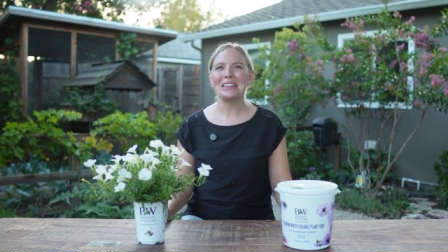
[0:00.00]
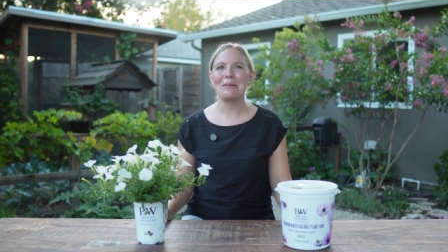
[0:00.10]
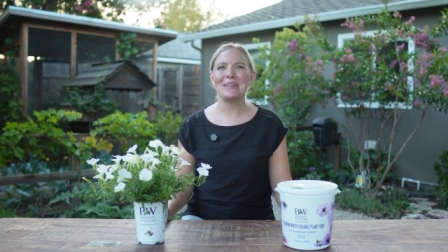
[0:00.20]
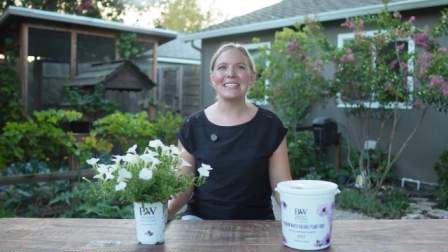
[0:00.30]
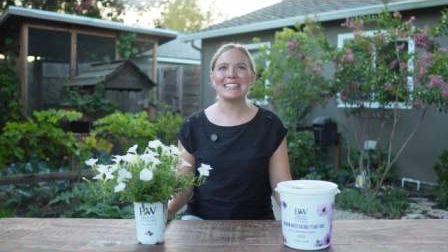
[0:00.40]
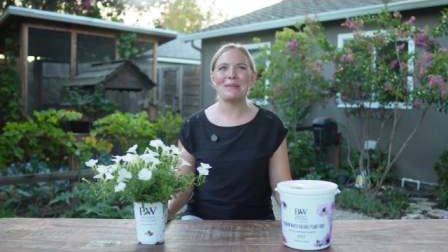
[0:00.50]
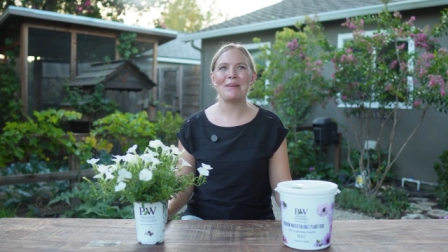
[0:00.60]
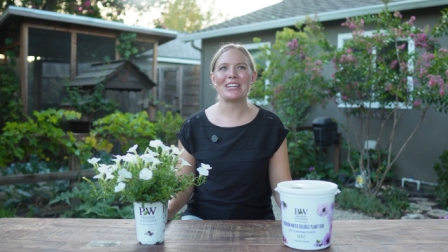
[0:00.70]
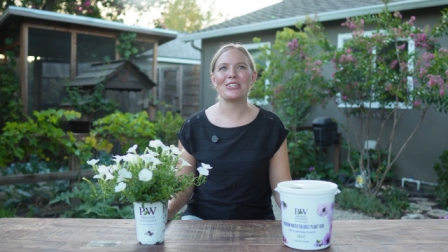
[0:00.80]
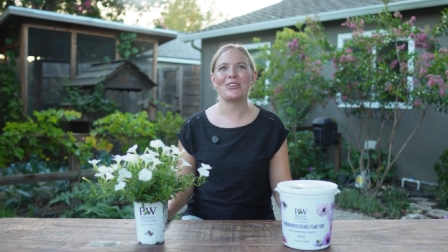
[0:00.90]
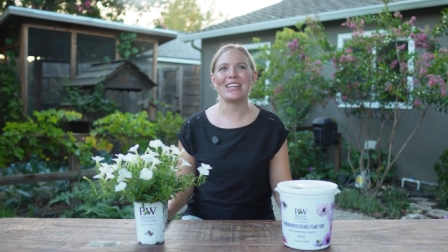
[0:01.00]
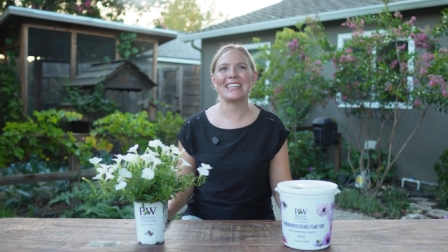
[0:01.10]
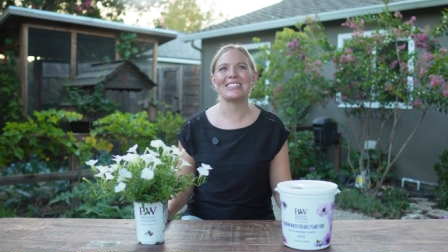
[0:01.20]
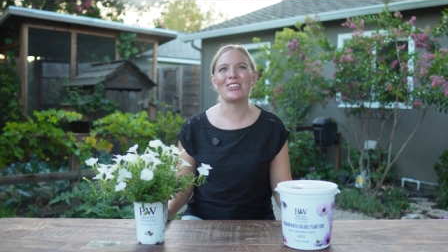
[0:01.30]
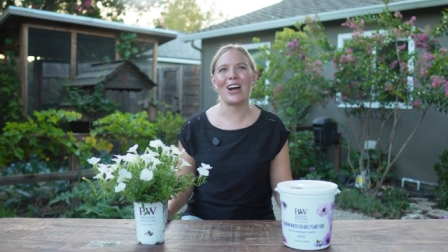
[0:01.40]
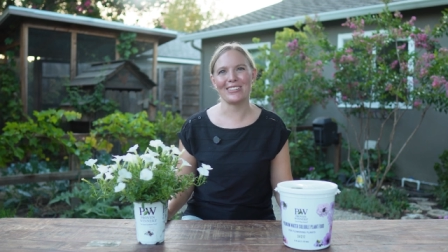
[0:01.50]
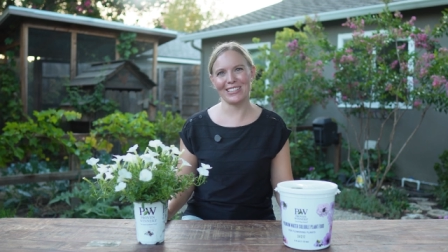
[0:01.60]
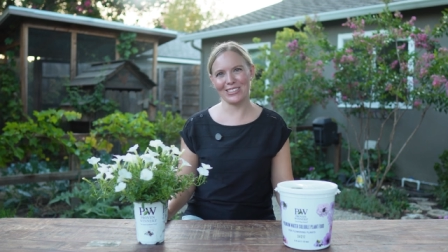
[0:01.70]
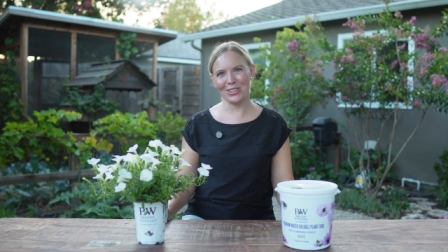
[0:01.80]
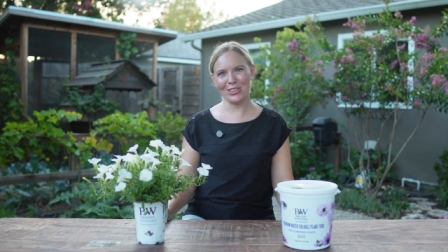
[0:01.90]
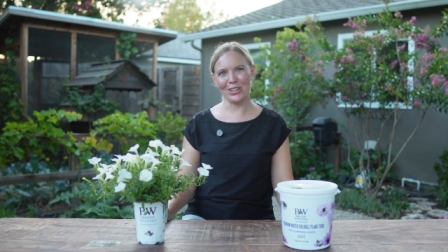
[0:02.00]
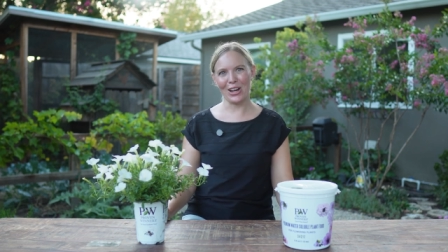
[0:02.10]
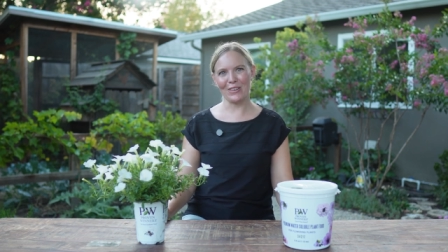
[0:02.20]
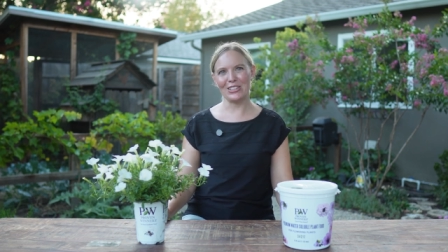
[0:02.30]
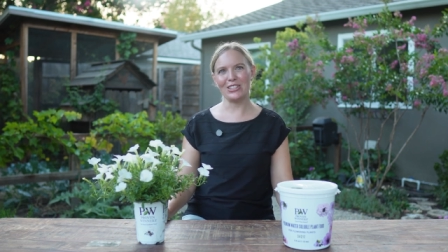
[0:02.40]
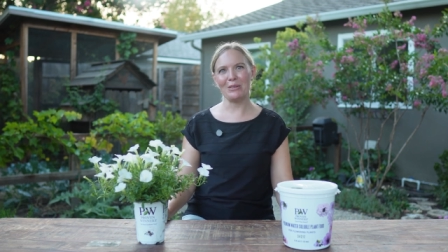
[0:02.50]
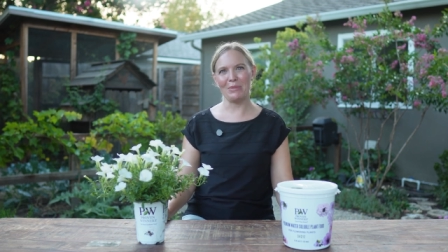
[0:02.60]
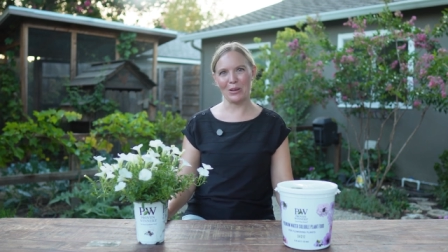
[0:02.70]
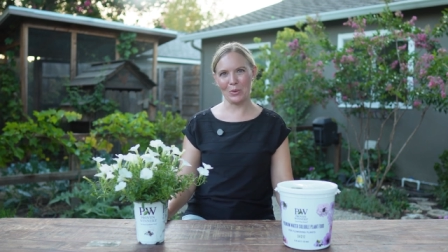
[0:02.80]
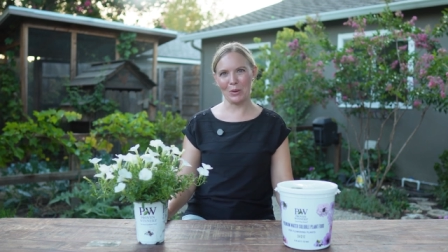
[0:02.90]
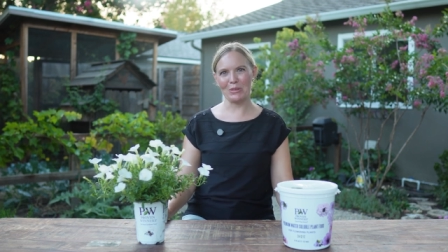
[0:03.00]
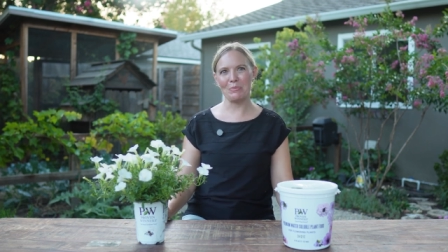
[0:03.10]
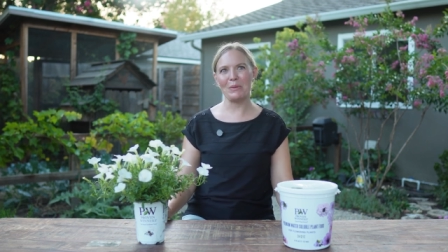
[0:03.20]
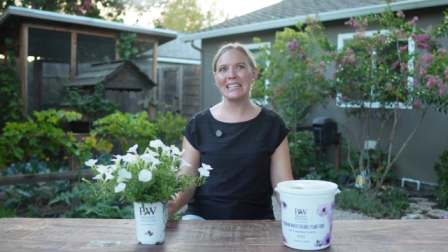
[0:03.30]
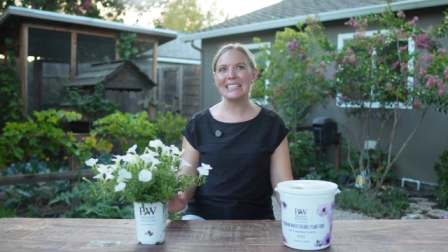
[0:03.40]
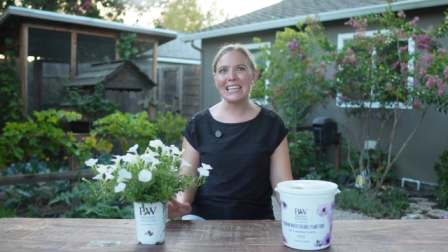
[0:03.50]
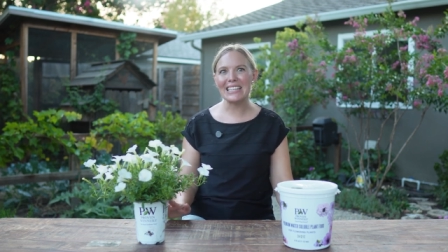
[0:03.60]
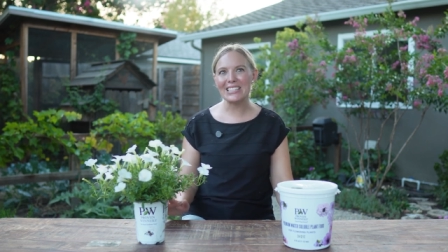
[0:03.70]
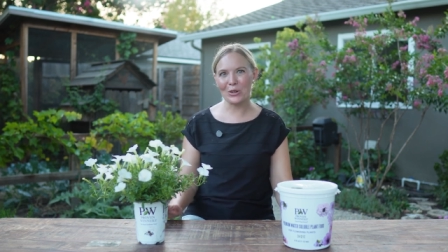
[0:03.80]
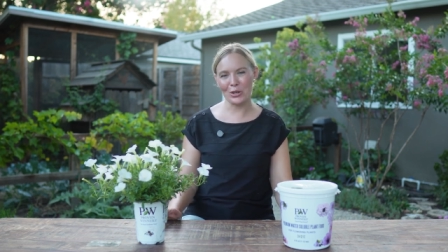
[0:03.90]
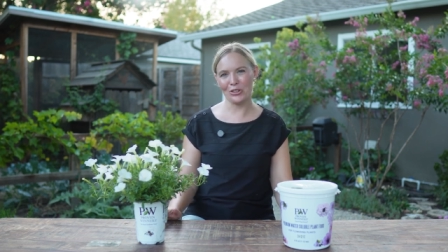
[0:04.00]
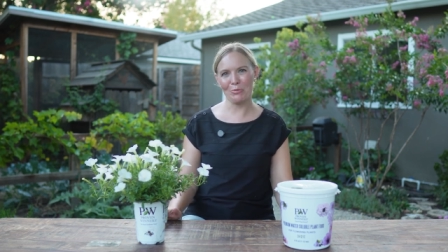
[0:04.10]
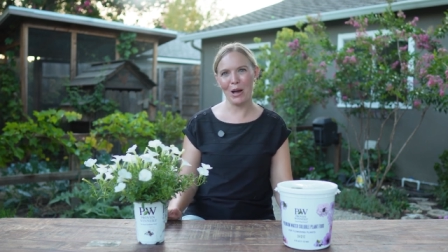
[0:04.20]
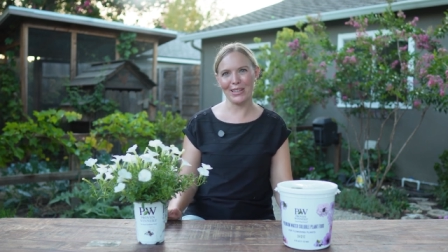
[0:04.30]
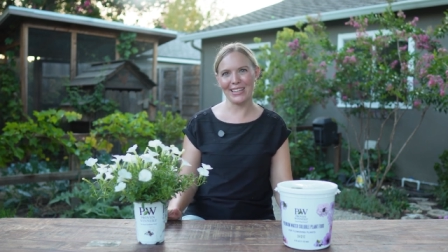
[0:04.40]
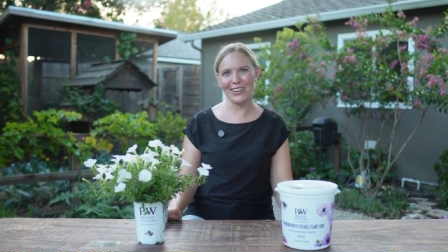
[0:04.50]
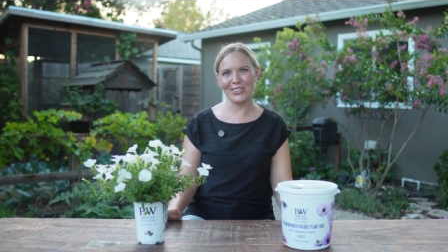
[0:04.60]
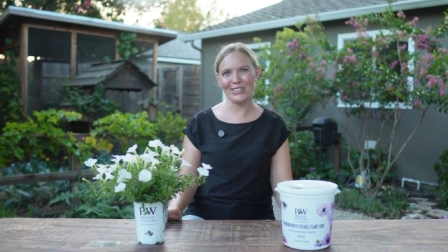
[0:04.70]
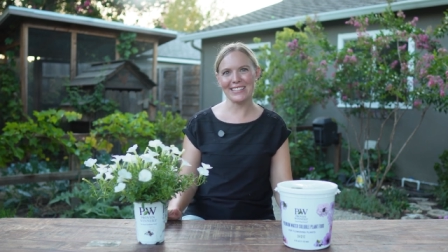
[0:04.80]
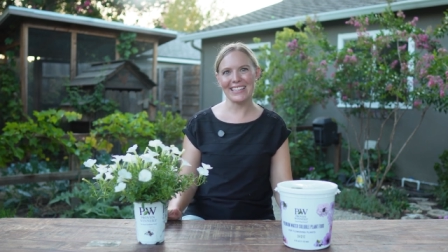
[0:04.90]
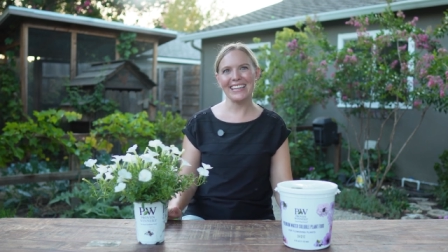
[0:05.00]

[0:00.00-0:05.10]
The BT bacteria is toxic to the larvae, to the budworms, but it doesn't hurt your pollinators.